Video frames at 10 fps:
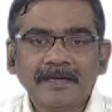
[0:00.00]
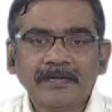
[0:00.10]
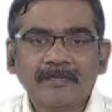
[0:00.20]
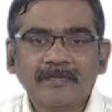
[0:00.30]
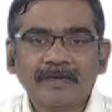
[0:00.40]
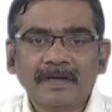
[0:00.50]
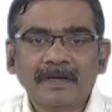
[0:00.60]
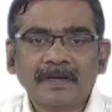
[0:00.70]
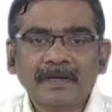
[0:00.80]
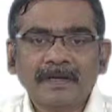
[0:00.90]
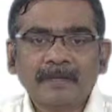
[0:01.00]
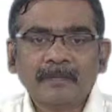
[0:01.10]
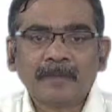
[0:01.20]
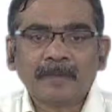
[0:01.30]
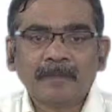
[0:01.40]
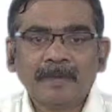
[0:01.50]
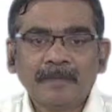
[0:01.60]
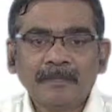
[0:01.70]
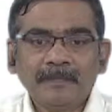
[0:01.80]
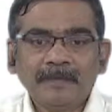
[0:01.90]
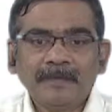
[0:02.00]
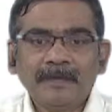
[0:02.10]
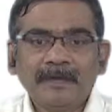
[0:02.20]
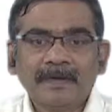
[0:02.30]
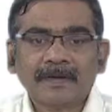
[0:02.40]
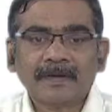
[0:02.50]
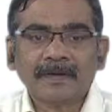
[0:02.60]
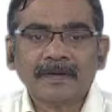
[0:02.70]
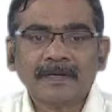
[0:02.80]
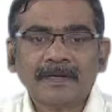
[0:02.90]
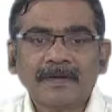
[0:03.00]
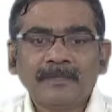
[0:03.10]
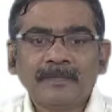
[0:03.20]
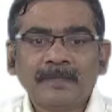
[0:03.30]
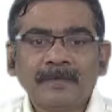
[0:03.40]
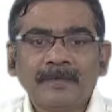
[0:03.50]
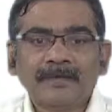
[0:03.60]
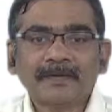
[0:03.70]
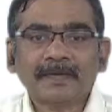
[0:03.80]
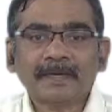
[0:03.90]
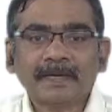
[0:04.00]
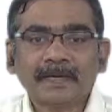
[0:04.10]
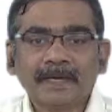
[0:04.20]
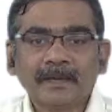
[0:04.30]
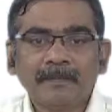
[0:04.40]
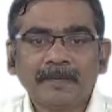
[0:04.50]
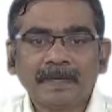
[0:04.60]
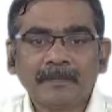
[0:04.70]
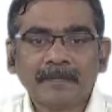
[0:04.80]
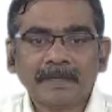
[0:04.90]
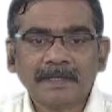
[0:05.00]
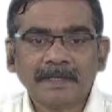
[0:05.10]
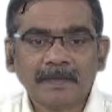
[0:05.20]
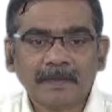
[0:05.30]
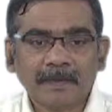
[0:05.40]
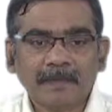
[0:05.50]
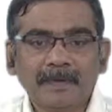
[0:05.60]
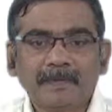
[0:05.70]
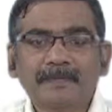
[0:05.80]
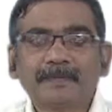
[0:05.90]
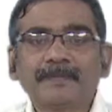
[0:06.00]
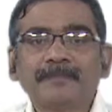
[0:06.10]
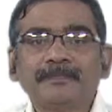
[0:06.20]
of problems are called what you say NP complete problems.